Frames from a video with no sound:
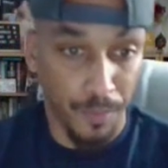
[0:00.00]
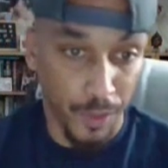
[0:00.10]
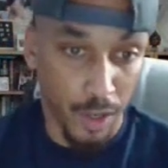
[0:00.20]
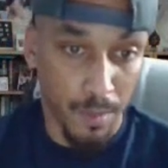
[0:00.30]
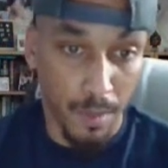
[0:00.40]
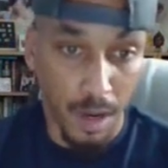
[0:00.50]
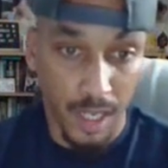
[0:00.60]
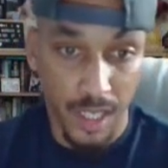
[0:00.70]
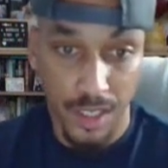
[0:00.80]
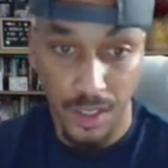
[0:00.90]

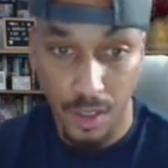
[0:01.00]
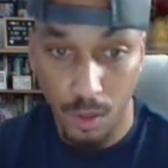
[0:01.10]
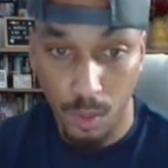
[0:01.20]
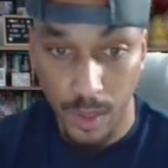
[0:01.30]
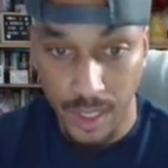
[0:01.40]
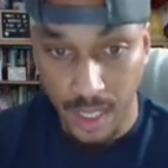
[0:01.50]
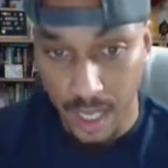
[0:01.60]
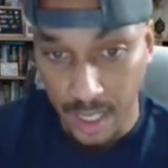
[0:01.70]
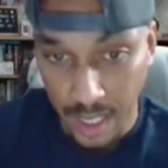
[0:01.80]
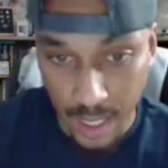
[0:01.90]
non-marking sole, which
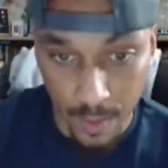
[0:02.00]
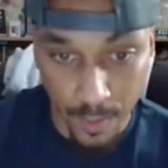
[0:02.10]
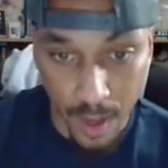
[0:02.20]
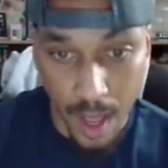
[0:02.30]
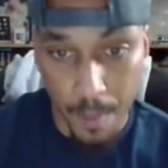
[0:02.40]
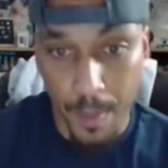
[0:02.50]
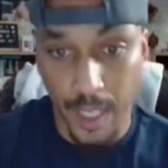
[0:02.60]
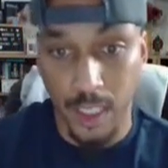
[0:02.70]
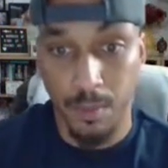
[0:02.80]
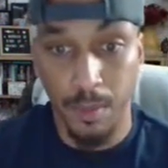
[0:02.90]
can give
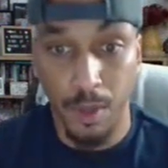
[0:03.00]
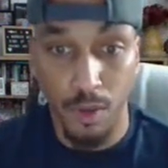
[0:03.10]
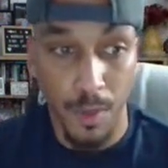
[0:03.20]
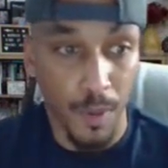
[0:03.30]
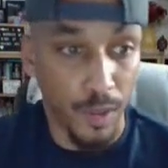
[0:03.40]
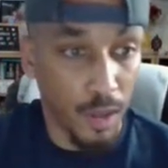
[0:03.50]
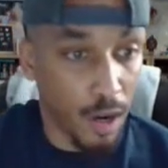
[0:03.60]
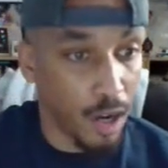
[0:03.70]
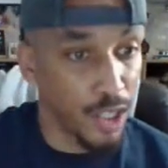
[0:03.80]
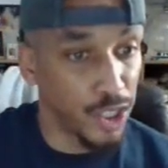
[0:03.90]
maximum grip on
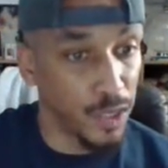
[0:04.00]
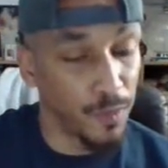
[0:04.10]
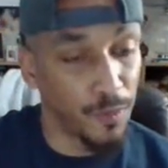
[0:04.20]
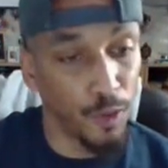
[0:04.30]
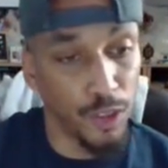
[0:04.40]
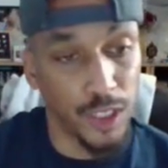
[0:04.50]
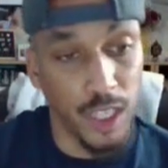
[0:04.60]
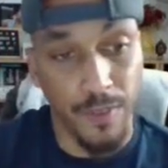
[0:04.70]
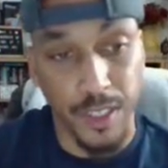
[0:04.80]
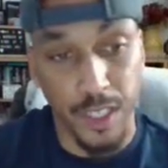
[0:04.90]
hard gym floor
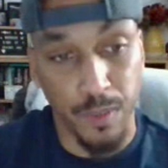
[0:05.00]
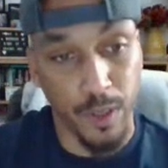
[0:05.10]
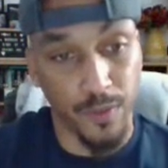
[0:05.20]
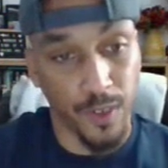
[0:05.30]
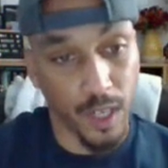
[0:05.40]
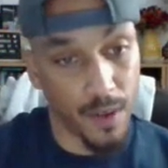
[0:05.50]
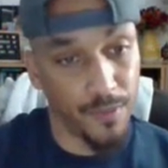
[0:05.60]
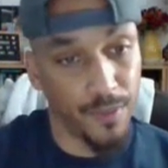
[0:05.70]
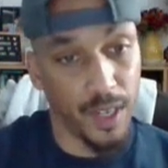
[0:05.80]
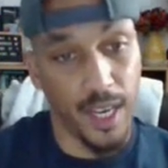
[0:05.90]
surfaces, built for
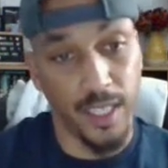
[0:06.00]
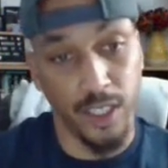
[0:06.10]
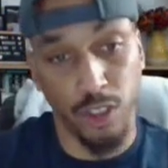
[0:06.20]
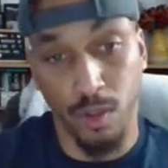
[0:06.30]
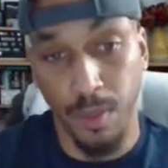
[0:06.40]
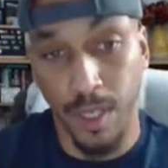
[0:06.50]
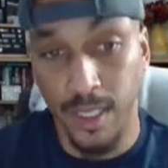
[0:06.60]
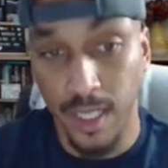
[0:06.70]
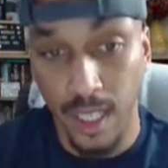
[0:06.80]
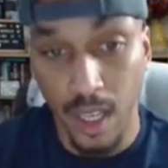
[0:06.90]
comfort and
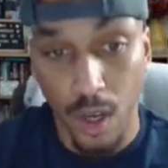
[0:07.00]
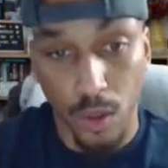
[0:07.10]
durability.